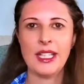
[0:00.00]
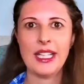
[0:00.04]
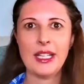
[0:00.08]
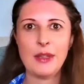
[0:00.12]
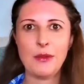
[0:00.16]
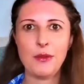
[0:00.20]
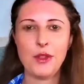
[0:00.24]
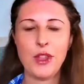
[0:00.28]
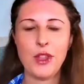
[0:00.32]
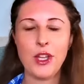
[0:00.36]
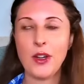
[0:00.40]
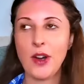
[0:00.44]

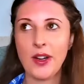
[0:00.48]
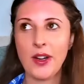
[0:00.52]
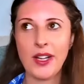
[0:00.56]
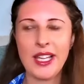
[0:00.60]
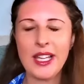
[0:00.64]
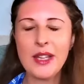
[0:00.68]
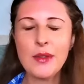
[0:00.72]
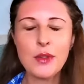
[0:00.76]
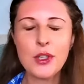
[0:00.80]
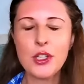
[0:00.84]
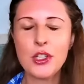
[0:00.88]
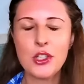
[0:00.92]
if there are
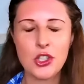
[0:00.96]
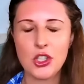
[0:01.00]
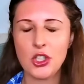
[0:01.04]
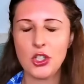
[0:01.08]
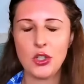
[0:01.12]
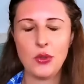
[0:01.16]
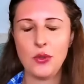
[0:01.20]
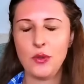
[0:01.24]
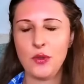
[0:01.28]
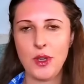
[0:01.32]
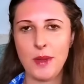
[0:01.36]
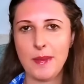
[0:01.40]
even
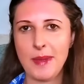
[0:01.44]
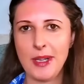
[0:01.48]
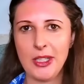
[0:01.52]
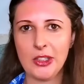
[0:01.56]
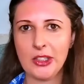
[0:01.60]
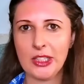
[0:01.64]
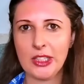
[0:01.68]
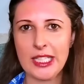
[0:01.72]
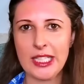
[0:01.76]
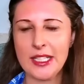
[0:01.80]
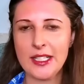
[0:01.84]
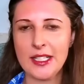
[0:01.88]
two female
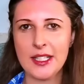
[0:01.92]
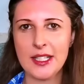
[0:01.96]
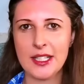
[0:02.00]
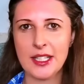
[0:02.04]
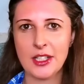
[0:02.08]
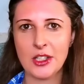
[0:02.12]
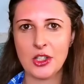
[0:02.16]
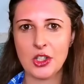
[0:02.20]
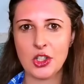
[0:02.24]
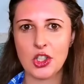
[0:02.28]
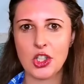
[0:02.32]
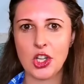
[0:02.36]
leads in
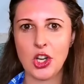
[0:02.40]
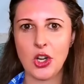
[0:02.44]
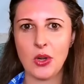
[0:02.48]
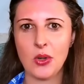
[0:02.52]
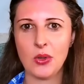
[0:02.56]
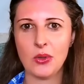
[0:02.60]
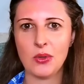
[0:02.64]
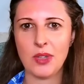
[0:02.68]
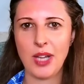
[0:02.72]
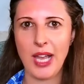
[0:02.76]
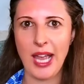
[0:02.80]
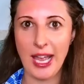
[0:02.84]
a
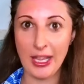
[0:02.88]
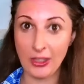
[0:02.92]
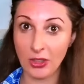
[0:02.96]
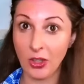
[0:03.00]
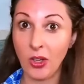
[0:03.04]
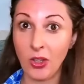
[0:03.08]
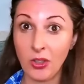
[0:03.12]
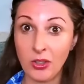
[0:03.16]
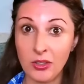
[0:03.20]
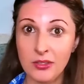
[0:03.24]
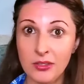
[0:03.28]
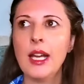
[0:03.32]
show at
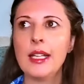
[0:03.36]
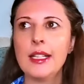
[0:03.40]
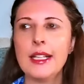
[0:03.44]
all.